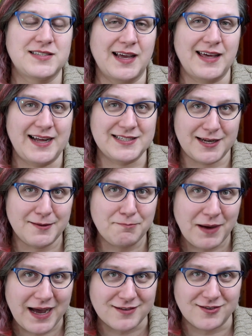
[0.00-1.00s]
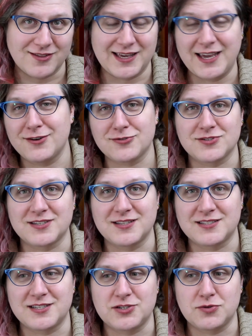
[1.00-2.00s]
like it has an impact on the characters
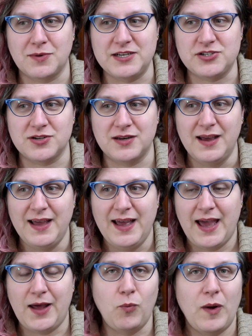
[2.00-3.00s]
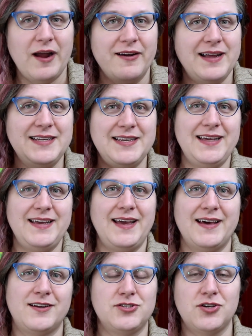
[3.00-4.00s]
and the situation and where
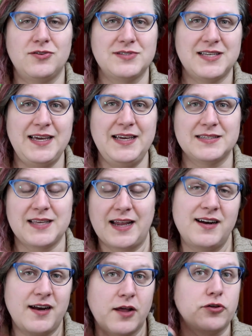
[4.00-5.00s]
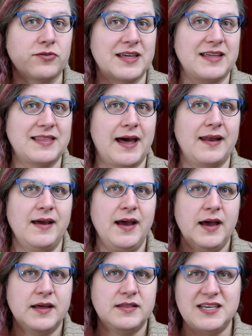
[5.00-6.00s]
Indiana Jones is. And another thing that
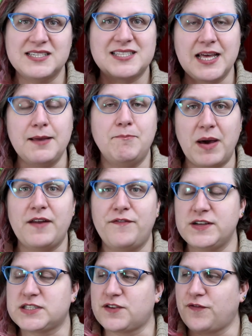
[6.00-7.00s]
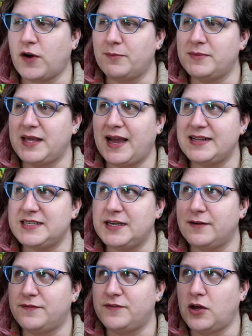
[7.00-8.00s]
this thing benefits from the
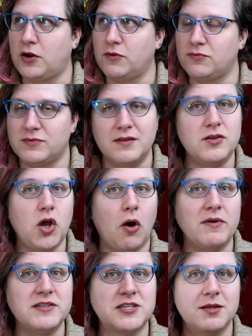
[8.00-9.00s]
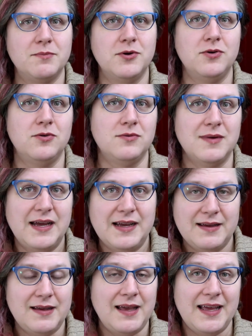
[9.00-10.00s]
idea of, you know, going to the moon,
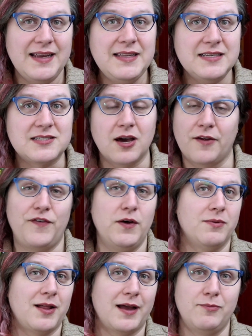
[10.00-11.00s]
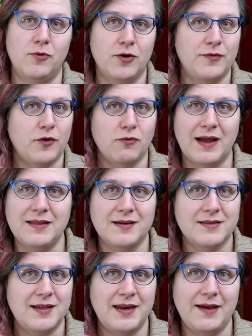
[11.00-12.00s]
Indy's going to feel like more of a
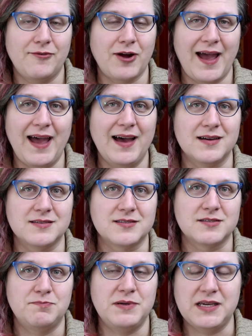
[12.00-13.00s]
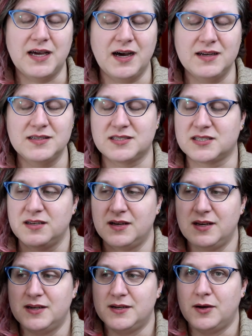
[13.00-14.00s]
relic than he ever has because,
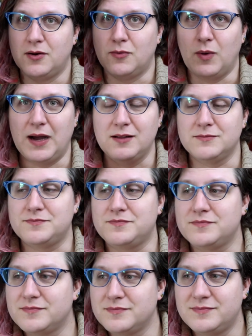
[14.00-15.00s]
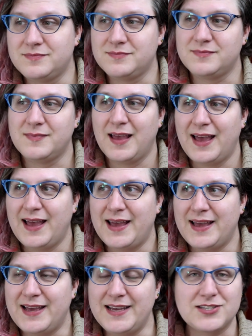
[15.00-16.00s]
well,
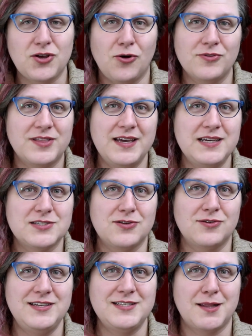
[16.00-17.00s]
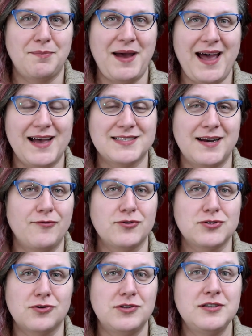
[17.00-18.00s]
his whole thing is looking to the past and
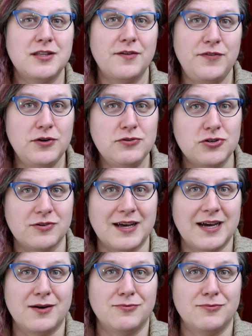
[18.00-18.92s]
everyone's looking to the future now.